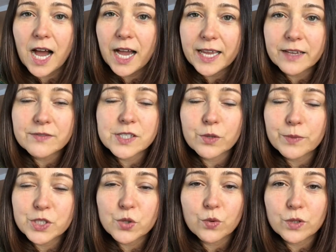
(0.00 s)
I have so
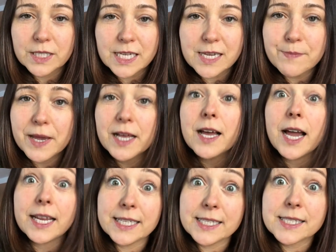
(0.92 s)
much old email,
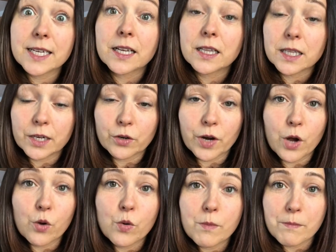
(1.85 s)
I need to clear
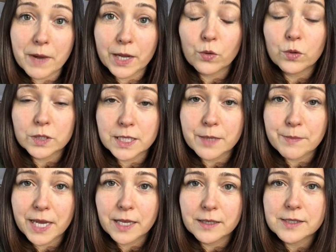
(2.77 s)
out my old email.